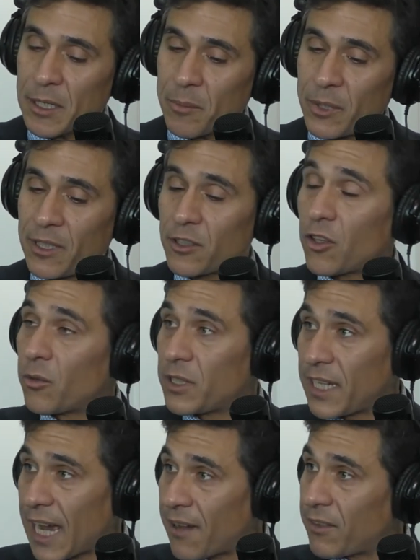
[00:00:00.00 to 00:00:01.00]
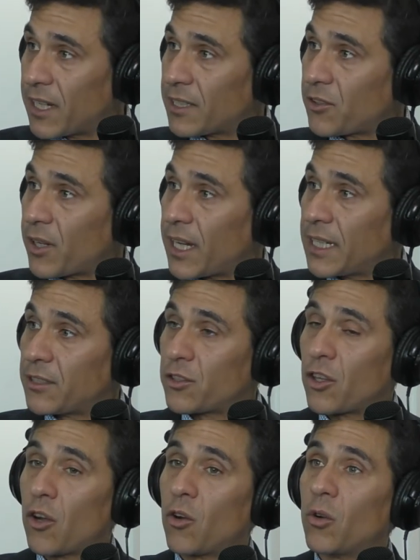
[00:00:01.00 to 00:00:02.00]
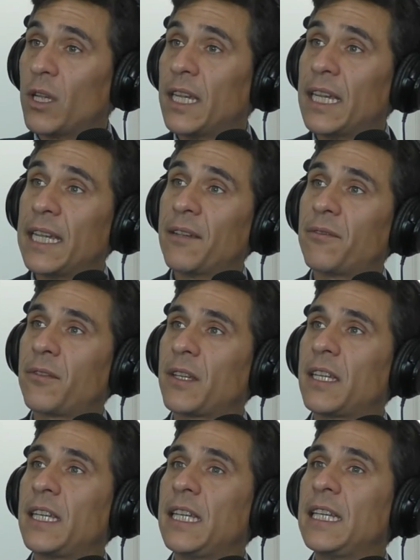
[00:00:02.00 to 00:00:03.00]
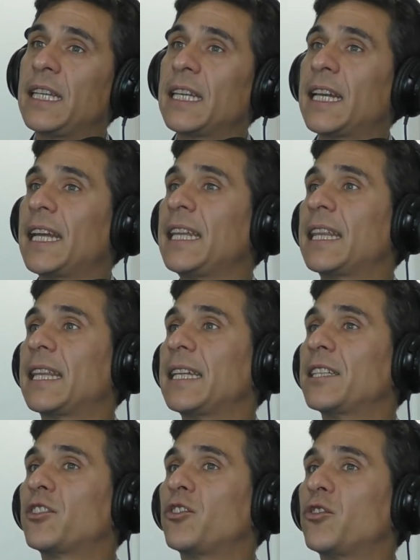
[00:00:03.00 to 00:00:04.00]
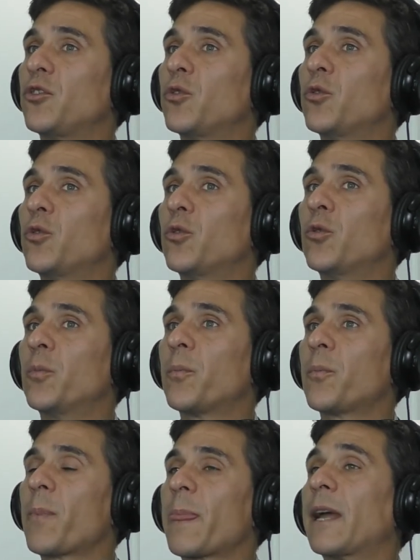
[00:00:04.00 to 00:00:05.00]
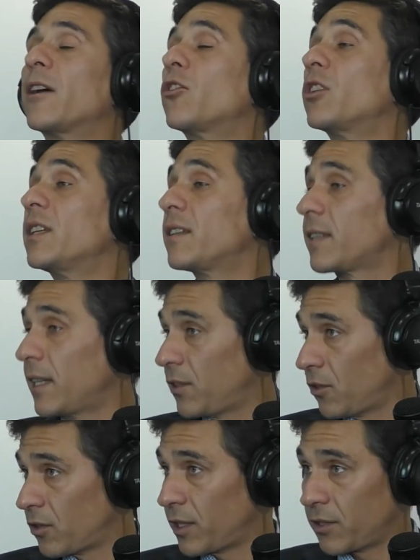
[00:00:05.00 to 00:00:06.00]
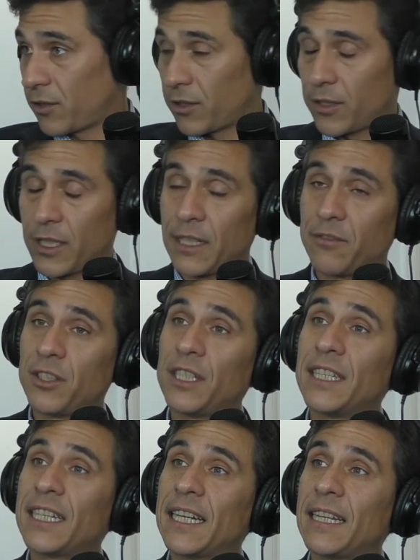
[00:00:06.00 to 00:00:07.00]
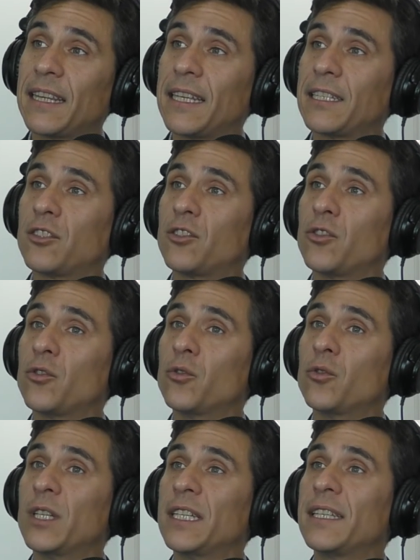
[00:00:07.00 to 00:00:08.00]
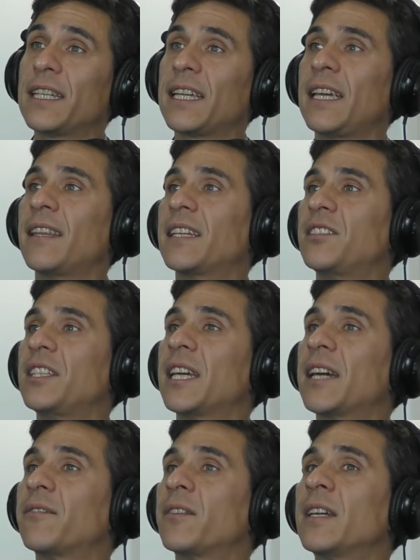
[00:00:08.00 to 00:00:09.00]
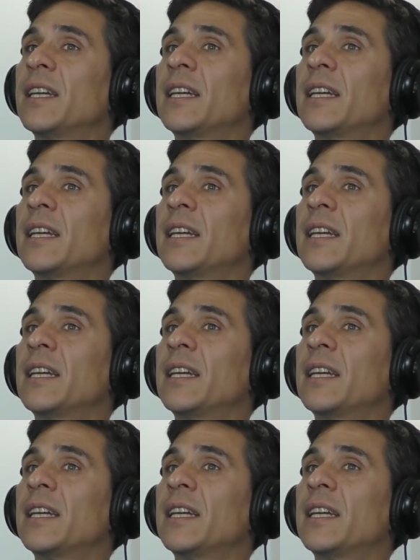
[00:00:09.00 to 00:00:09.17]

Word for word: but there's always caveats right mm-hmm. so if he did anything to or in this case your sister yeah. if she did anything to indicate that she have